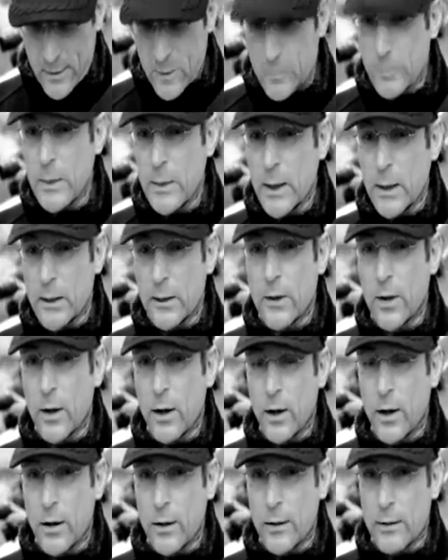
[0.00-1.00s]
to be on
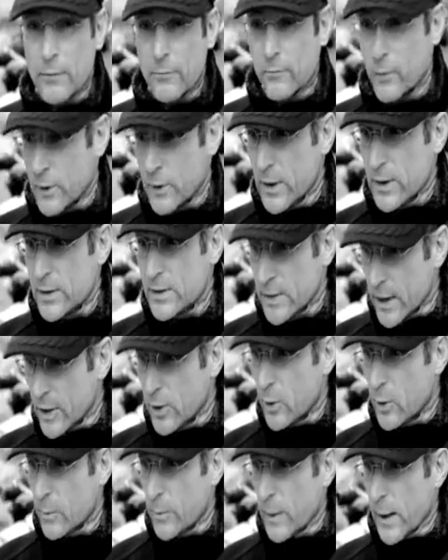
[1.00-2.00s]
guard for these
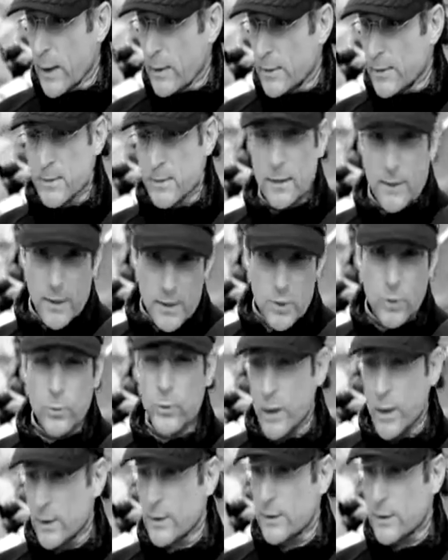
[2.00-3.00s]
psychopaths that they
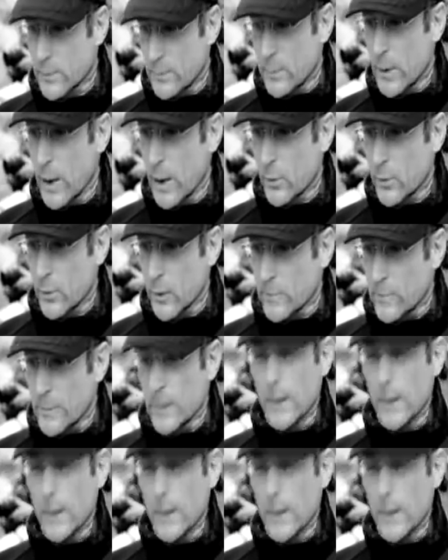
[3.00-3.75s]
don't get into power.